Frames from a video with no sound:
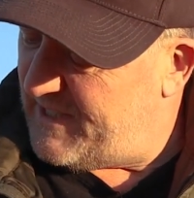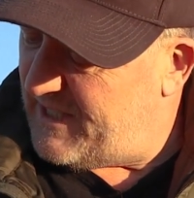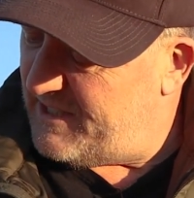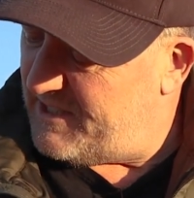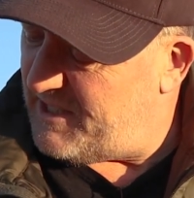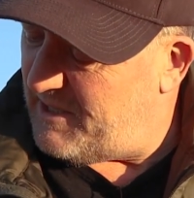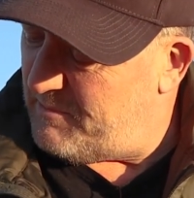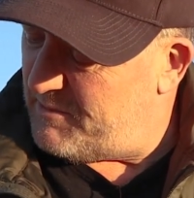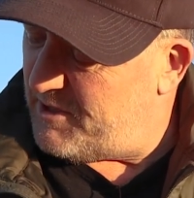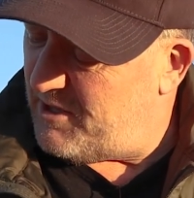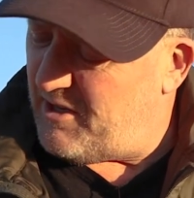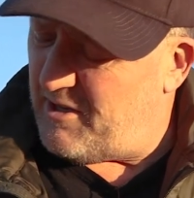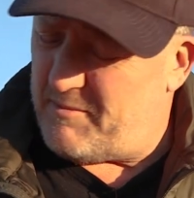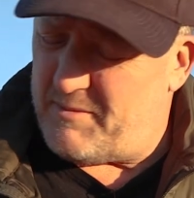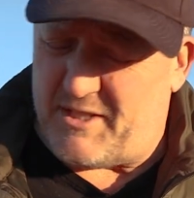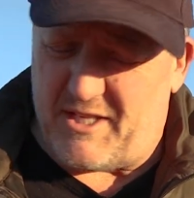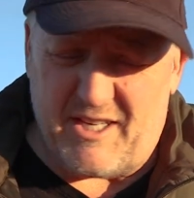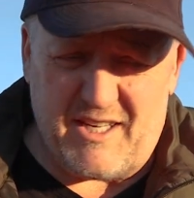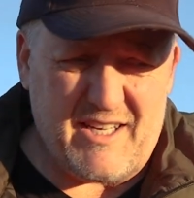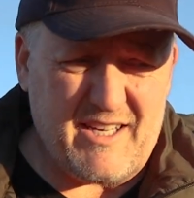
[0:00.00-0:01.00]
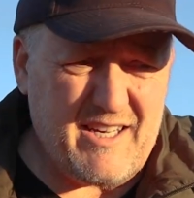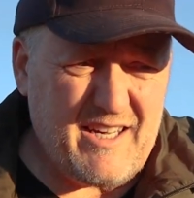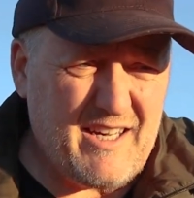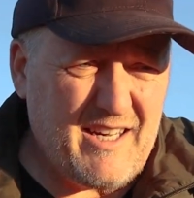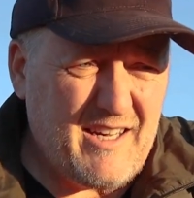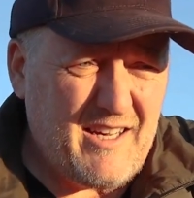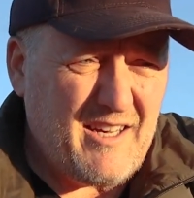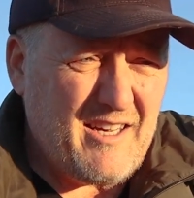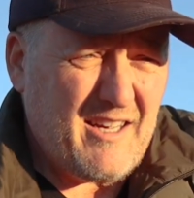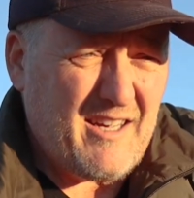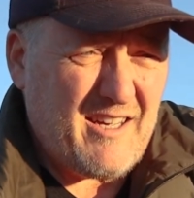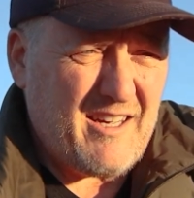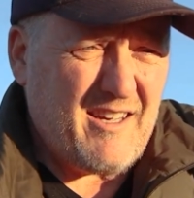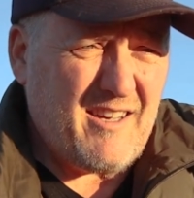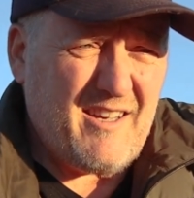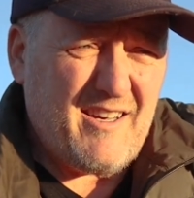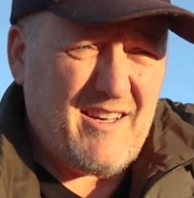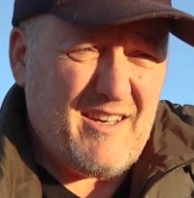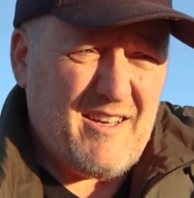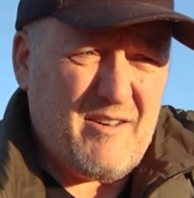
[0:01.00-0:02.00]
Sometimes
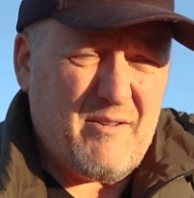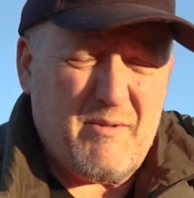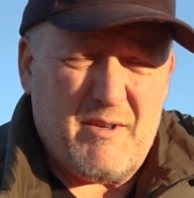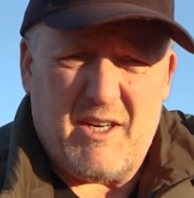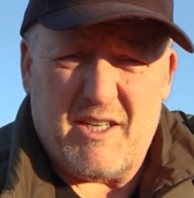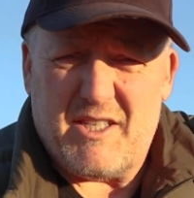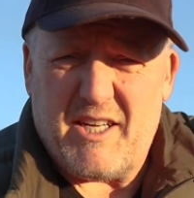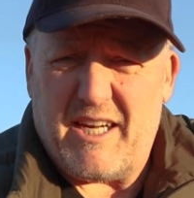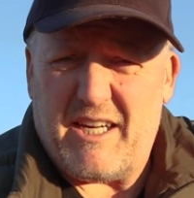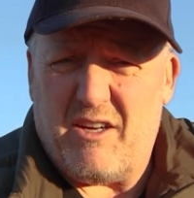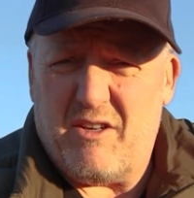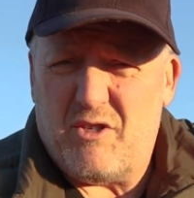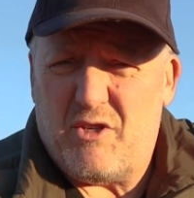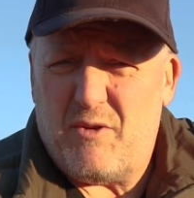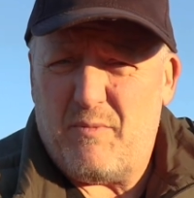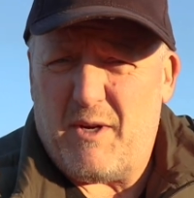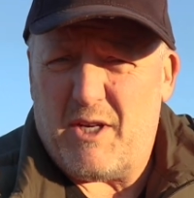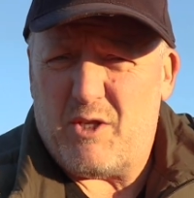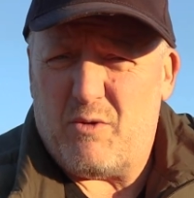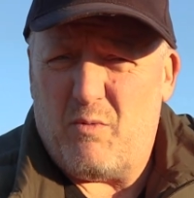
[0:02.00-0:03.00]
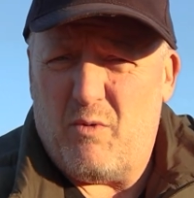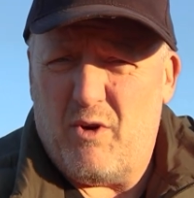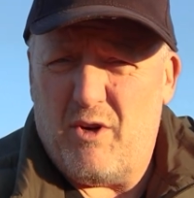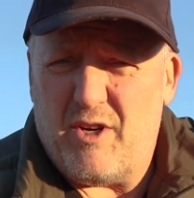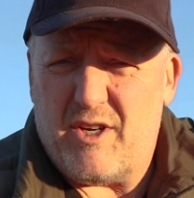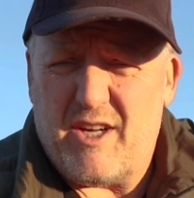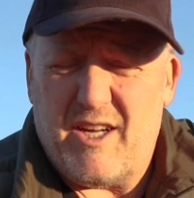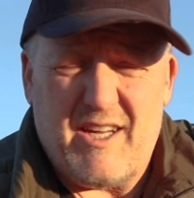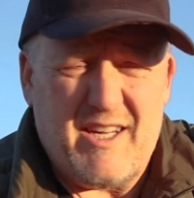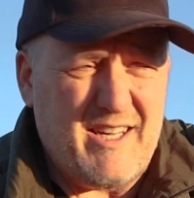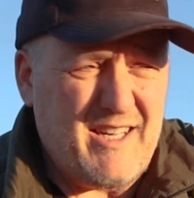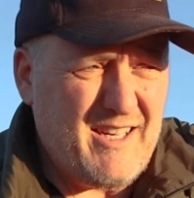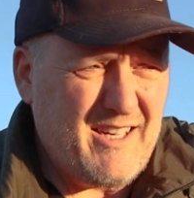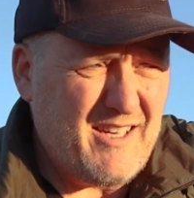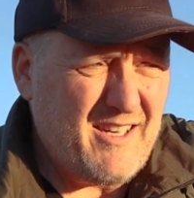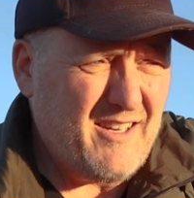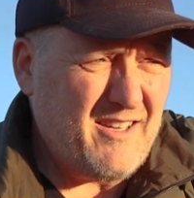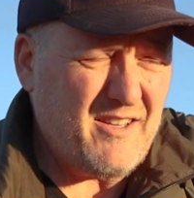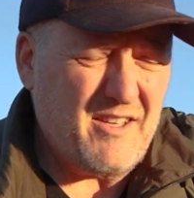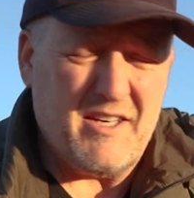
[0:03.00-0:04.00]
when I take on too much work,
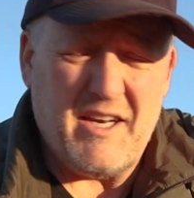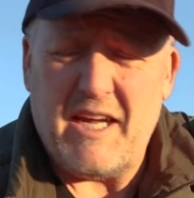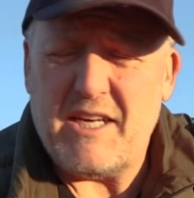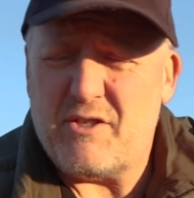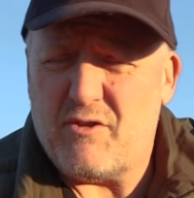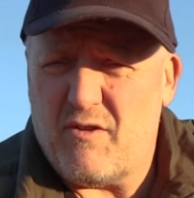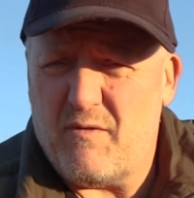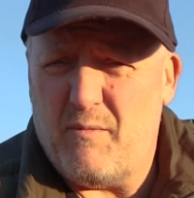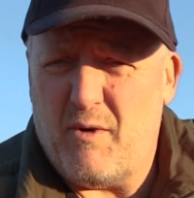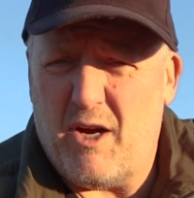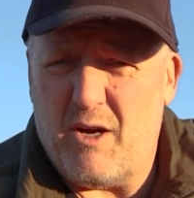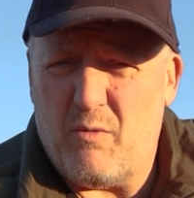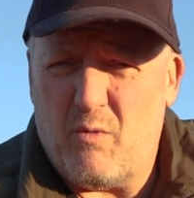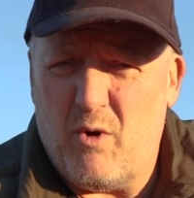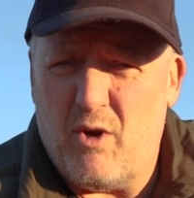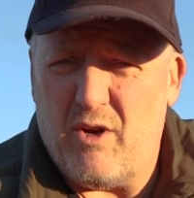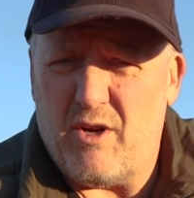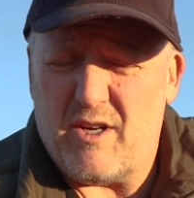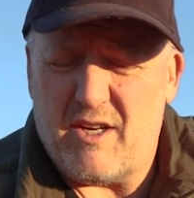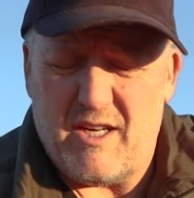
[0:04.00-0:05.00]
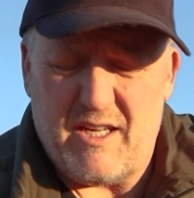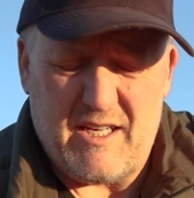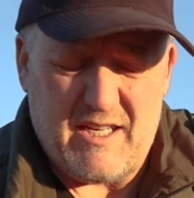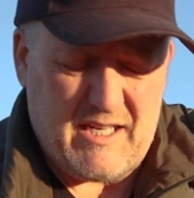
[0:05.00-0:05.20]
the nature of my work,